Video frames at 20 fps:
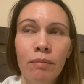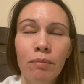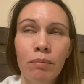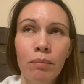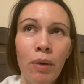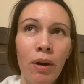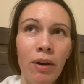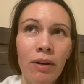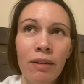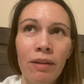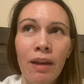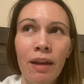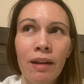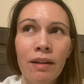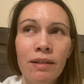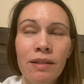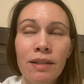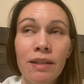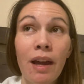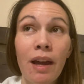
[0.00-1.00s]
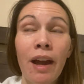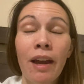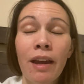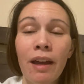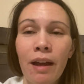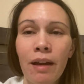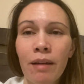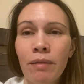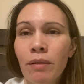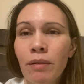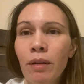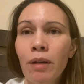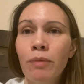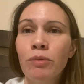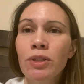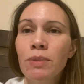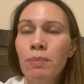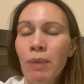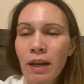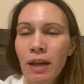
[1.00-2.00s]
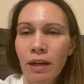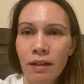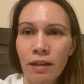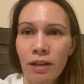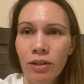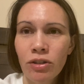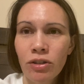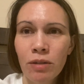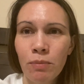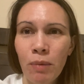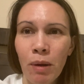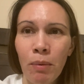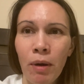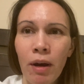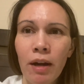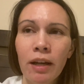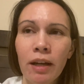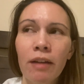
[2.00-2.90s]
part of that is I'm just paying attention to my body.